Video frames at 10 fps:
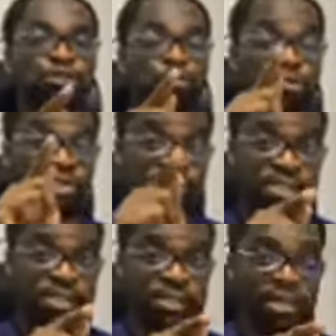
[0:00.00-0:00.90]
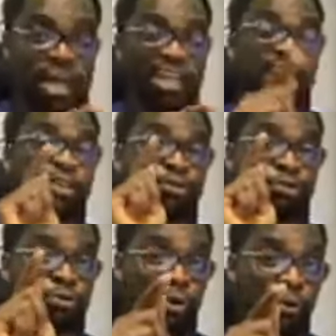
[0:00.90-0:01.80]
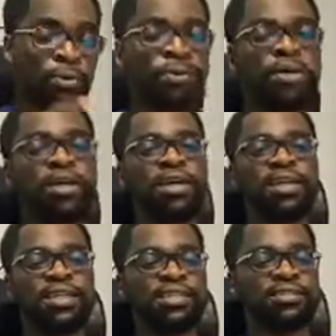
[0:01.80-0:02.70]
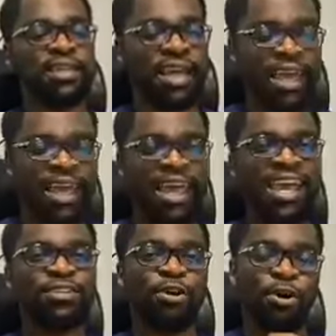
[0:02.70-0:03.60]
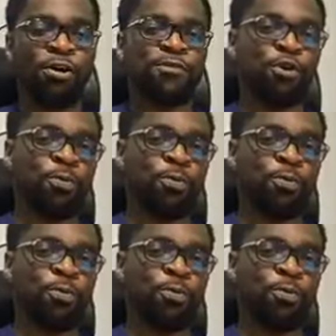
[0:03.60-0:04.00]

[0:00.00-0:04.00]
you see and that you know is the head of